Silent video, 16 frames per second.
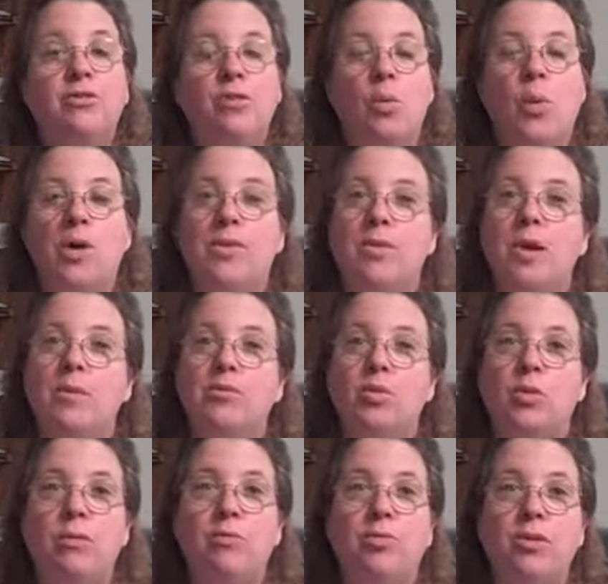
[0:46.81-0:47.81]
So whether I'm
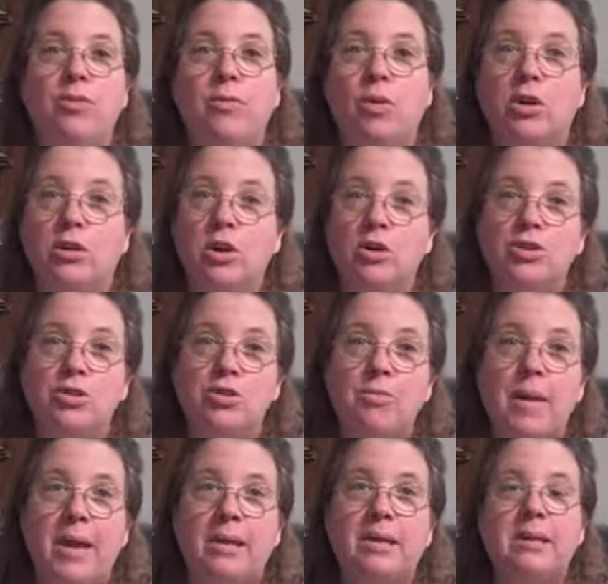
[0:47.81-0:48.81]
doing
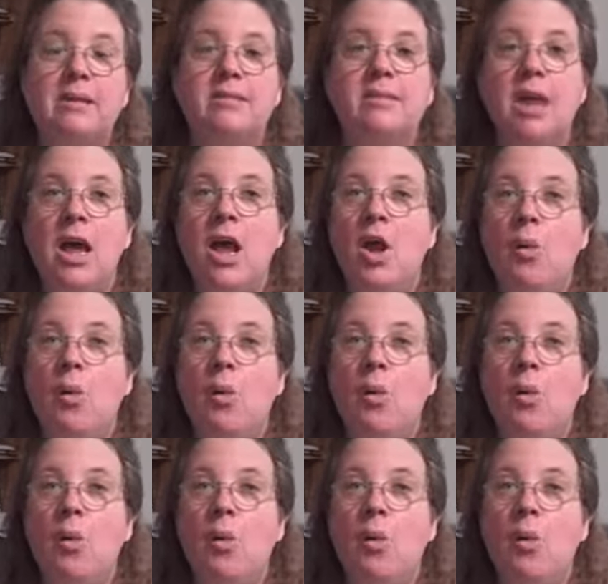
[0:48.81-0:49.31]
pre-foreclosure mailings,